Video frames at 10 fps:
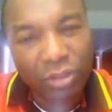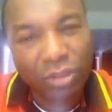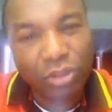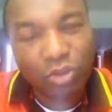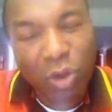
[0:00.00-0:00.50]

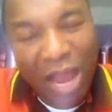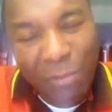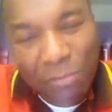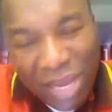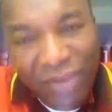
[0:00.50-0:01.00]
You are
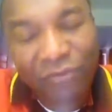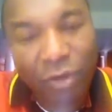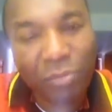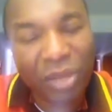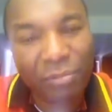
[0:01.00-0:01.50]
made
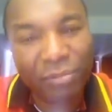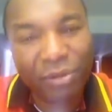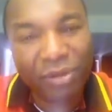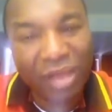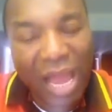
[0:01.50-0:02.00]
from him.
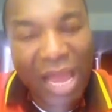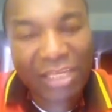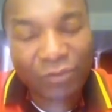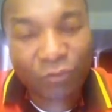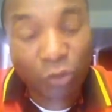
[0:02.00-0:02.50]

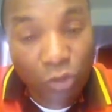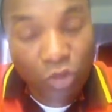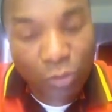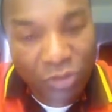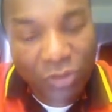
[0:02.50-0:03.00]
And for you
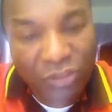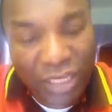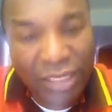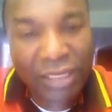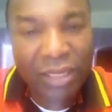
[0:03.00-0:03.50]
to be
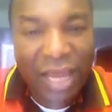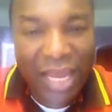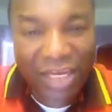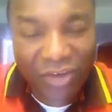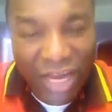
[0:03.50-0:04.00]
sustained, a
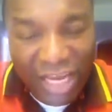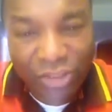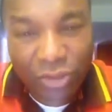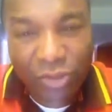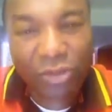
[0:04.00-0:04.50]

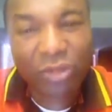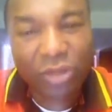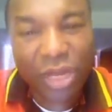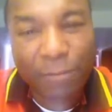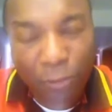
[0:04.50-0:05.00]
creation,
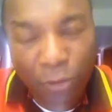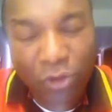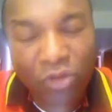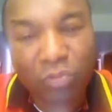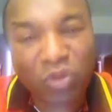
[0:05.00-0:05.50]
a
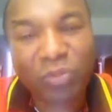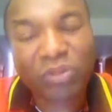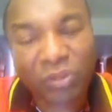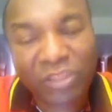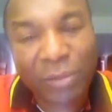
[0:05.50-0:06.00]
product must be
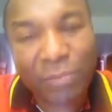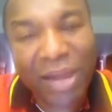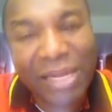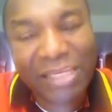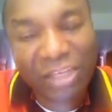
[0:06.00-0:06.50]
sustained
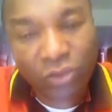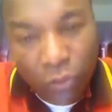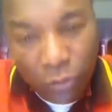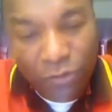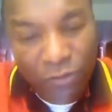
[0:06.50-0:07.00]
by the
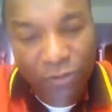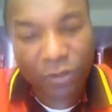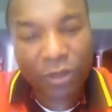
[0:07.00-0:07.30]
source.